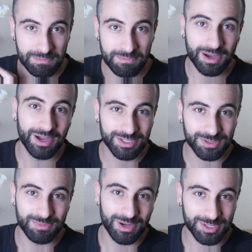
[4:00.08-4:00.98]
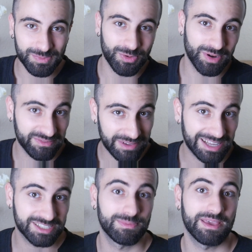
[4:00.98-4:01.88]
much more
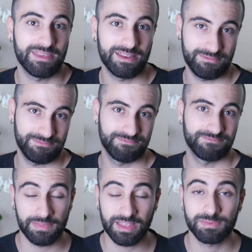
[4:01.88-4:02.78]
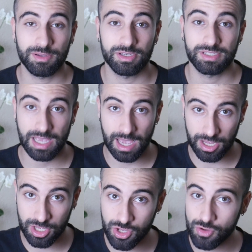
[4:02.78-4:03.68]
advanced by then. And that's because a
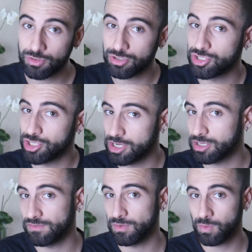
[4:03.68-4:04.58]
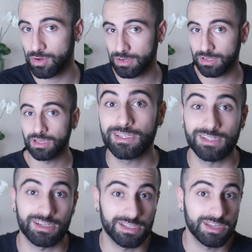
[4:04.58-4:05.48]
huge chunk of the work is
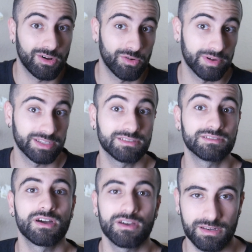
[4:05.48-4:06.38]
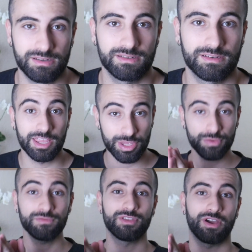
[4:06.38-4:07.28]
actually already done. And
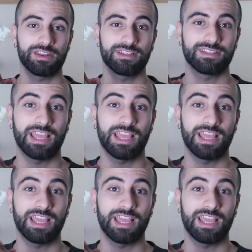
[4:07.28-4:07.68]
you've done it,